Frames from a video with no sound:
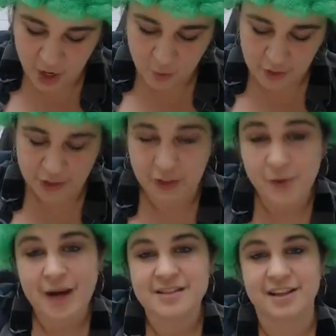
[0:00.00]
where you
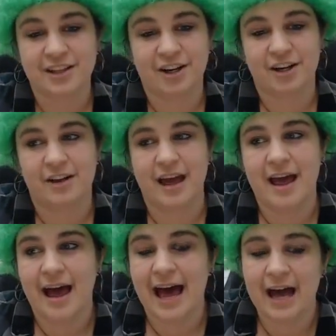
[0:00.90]
got to learn
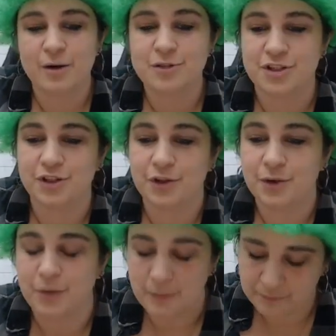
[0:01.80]
how
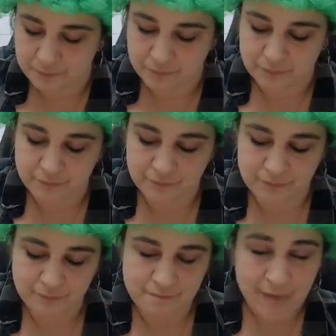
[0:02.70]
to
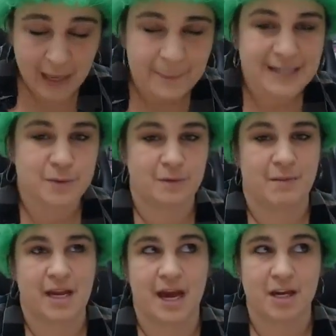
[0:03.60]
make peace with
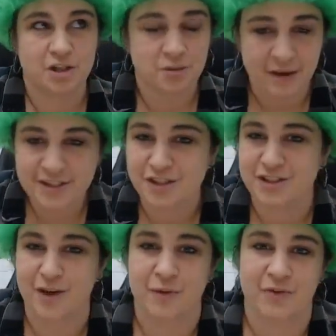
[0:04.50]
money, how to trust
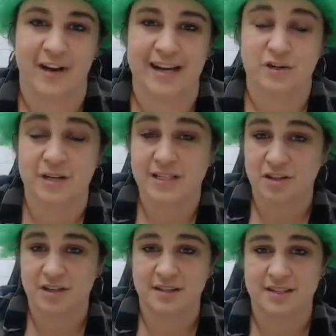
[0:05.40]
yourself with financial
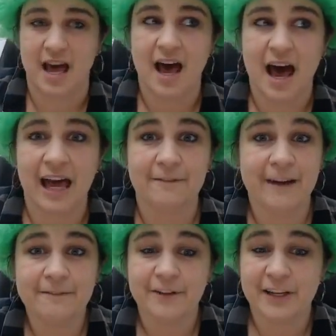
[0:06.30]
decisions, how to
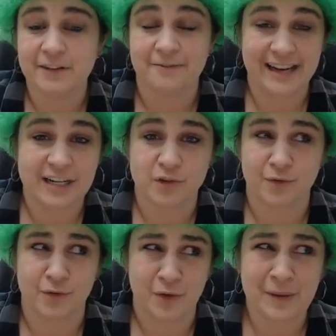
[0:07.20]
find financial
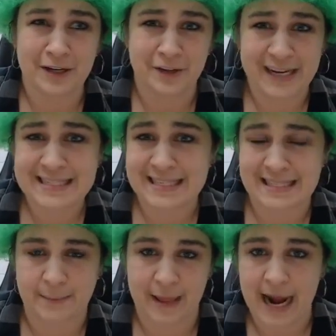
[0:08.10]
fulfillment and create a
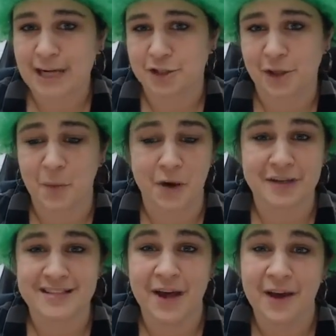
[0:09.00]
system that actually
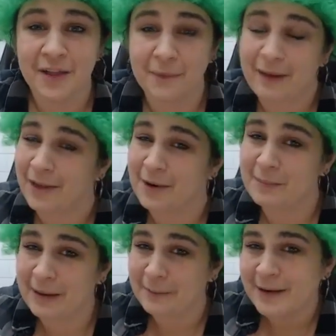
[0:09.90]
works the way that your
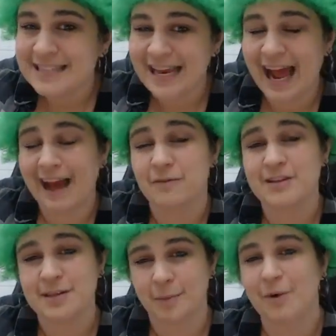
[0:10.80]
brain works, and have the
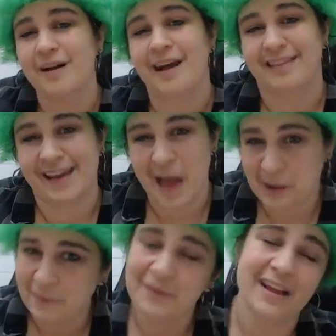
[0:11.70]
support and the
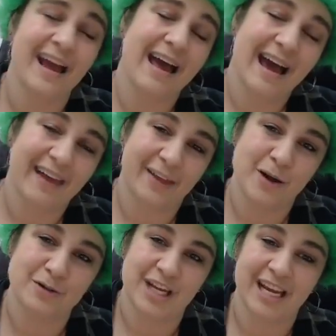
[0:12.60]
accountability and the
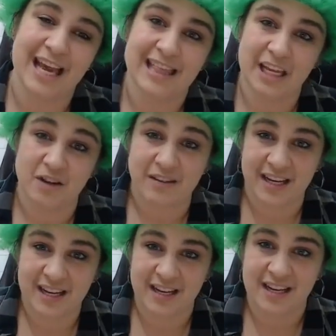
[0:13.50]
coaching that you
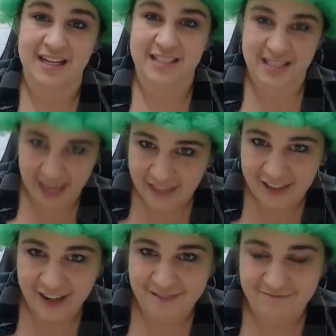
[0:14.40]
needed to get there.